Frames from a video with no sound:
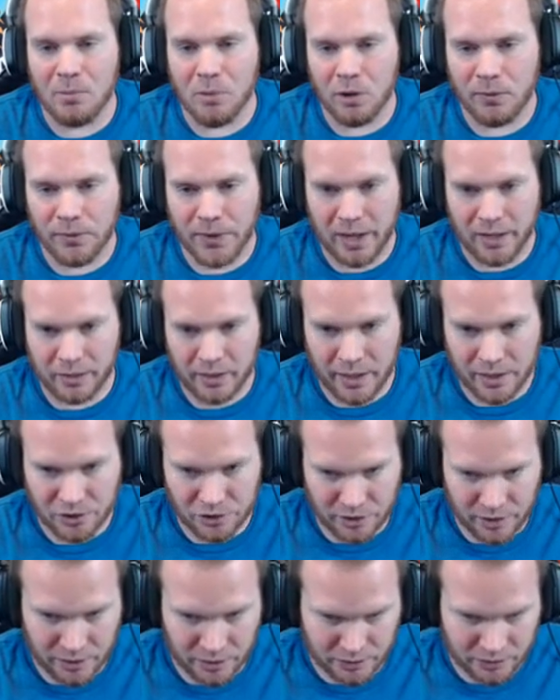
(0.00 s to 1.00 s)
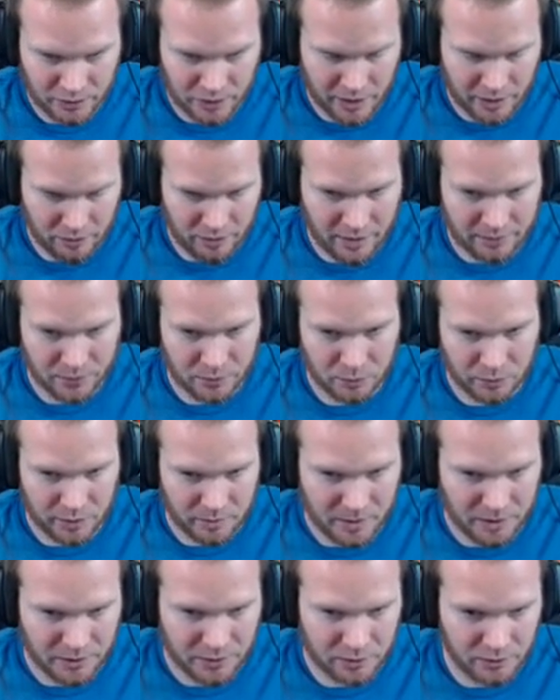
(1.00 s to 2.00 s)
over that ledge there so I don't have to worry
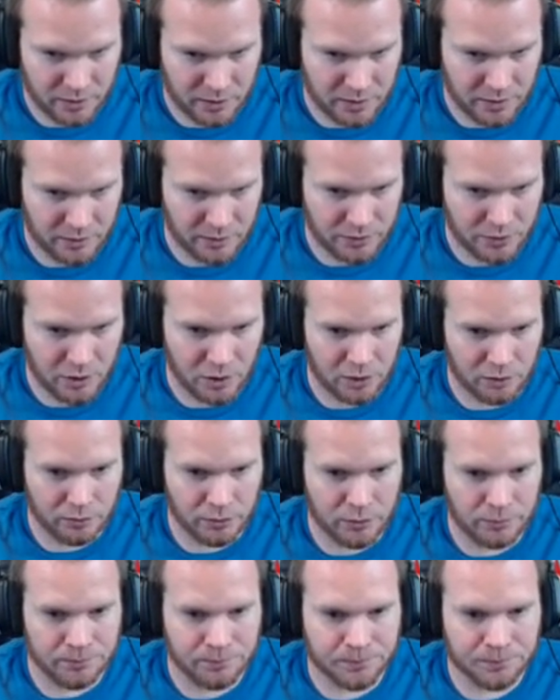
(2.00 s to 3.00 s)
about doing it in the dark room.